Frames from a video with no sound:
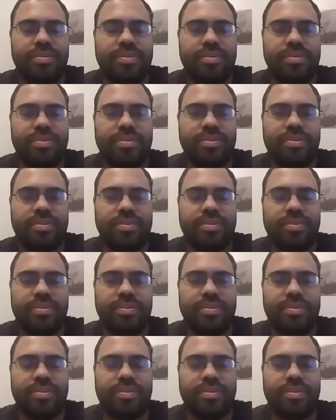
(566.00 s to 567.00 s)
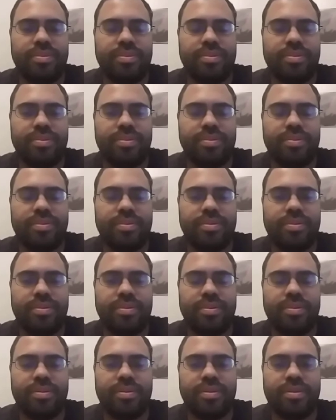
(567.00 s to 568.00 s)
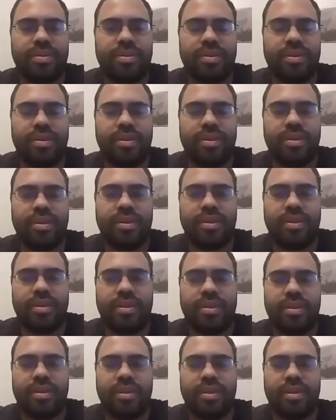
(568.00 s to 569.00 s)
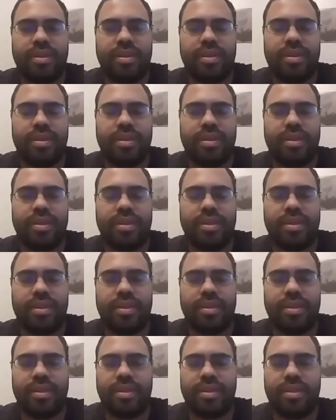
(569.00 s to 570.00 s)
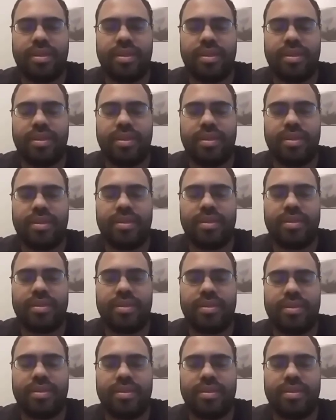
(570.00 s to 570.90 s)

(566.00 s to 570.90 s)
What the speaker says: No one is speaking in this clip.